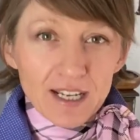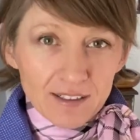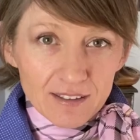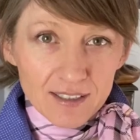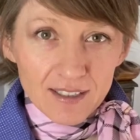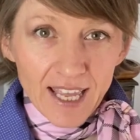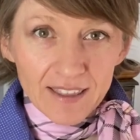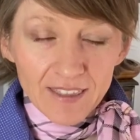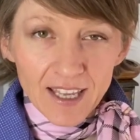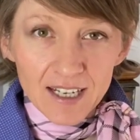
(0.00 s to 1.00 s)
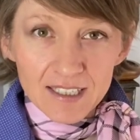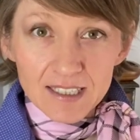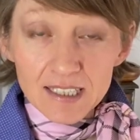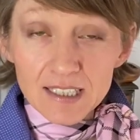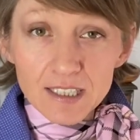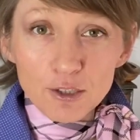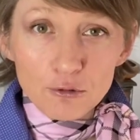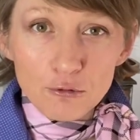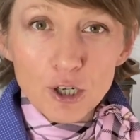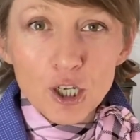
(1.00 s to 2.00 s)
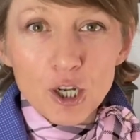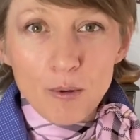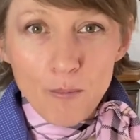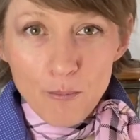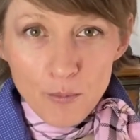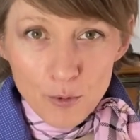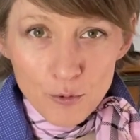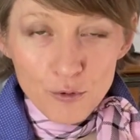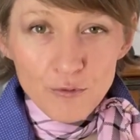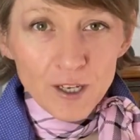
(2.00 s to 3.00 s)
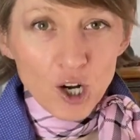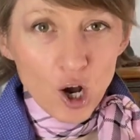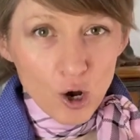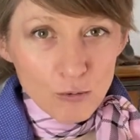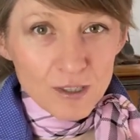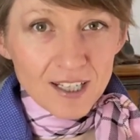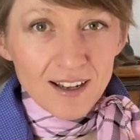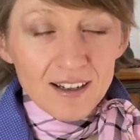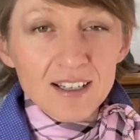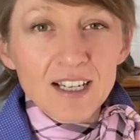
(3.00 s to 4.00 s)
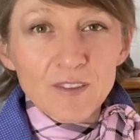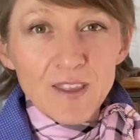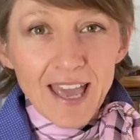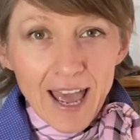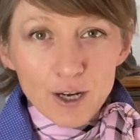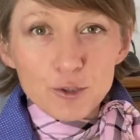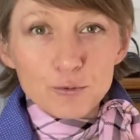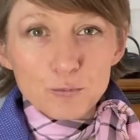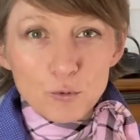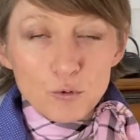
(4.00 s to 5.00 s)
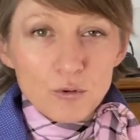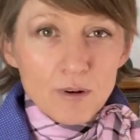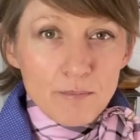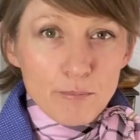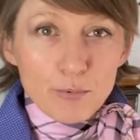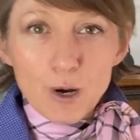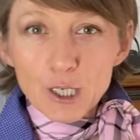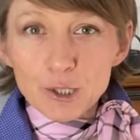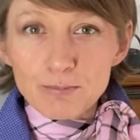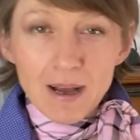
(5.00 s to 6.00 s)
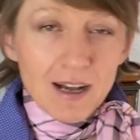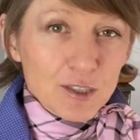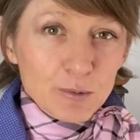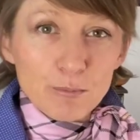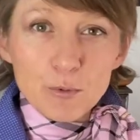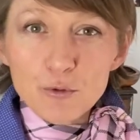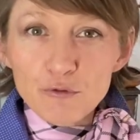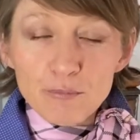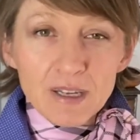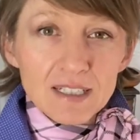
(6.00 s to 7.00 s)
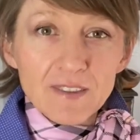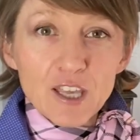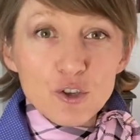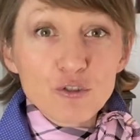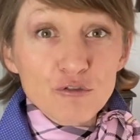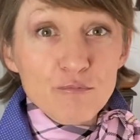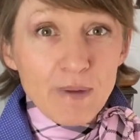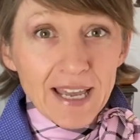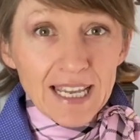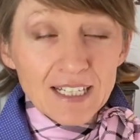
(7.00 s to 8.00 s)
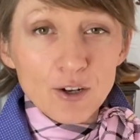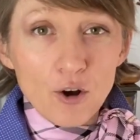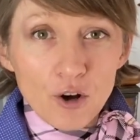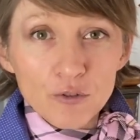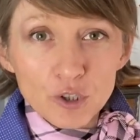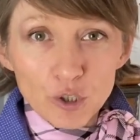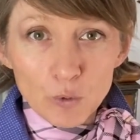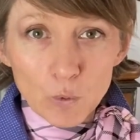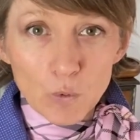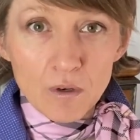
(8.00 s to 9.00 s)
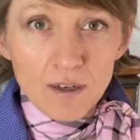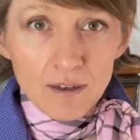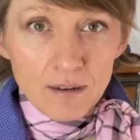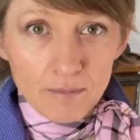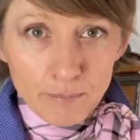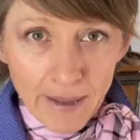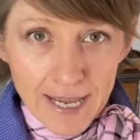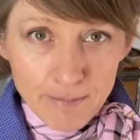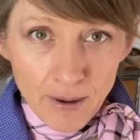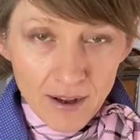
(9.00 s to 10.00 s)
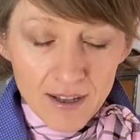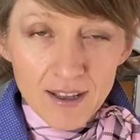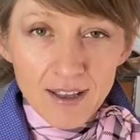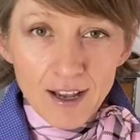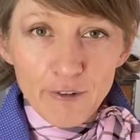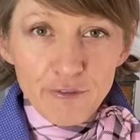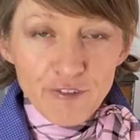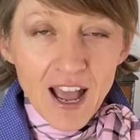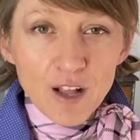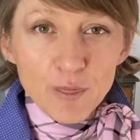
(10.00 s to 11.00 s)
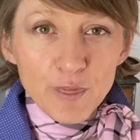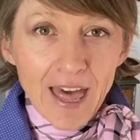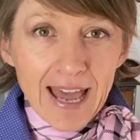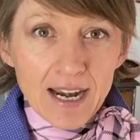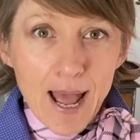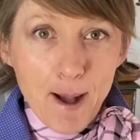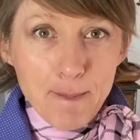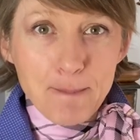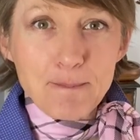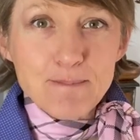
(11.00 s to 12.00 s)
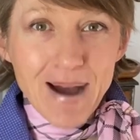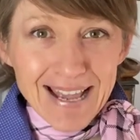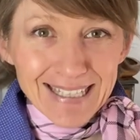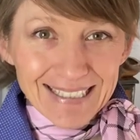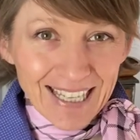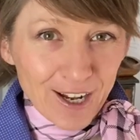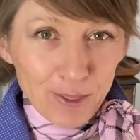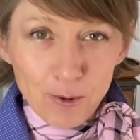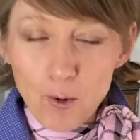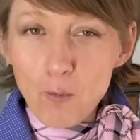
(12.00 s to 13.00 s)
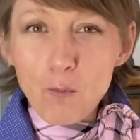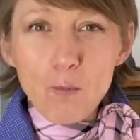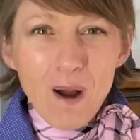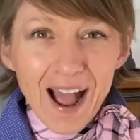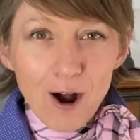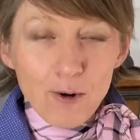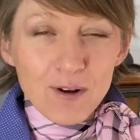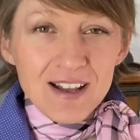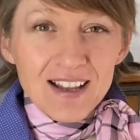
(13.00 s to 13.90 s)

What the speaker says: it and then still move and alter the actual brush marks movement that you've made on your paper. I found that amazing. I thought, wow,